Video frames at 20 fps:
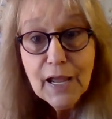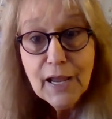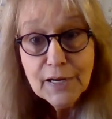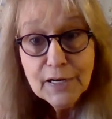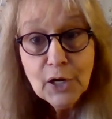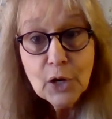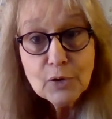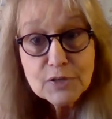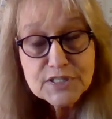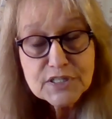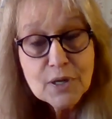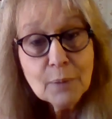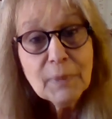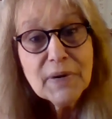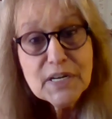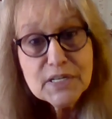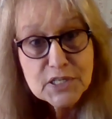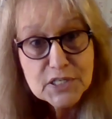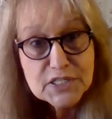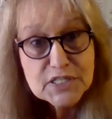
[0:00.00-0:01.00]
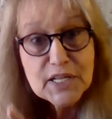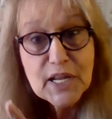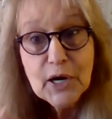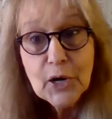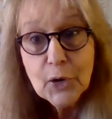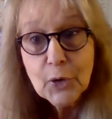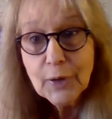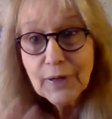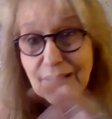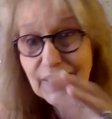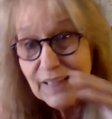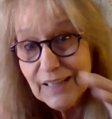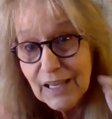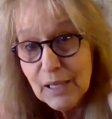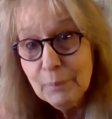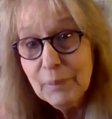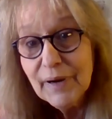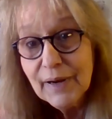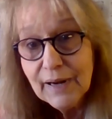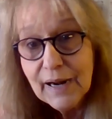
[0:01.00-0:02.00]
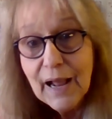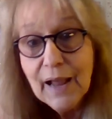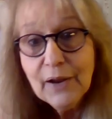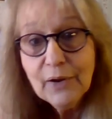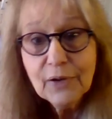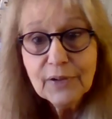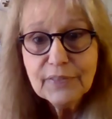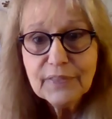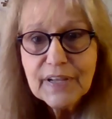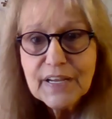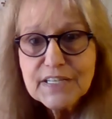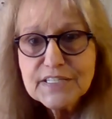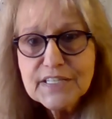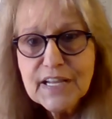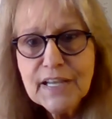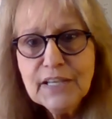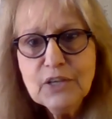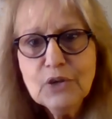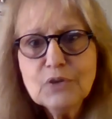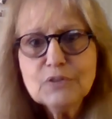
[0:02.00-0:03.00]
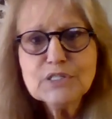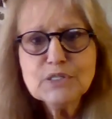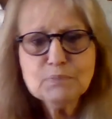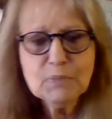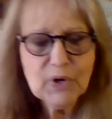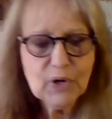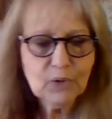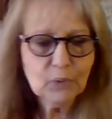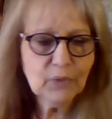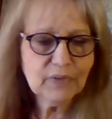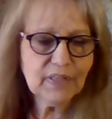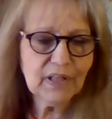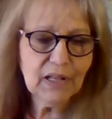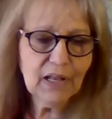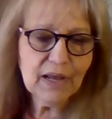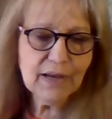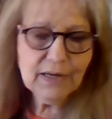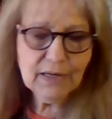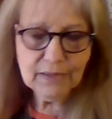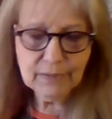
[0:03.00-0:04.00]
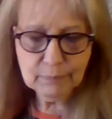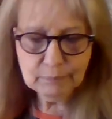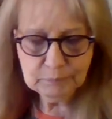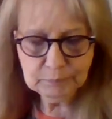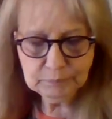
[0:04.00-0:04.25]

You know, somebody's just there keeping an eye on things. Thank you, Spirit with the Light.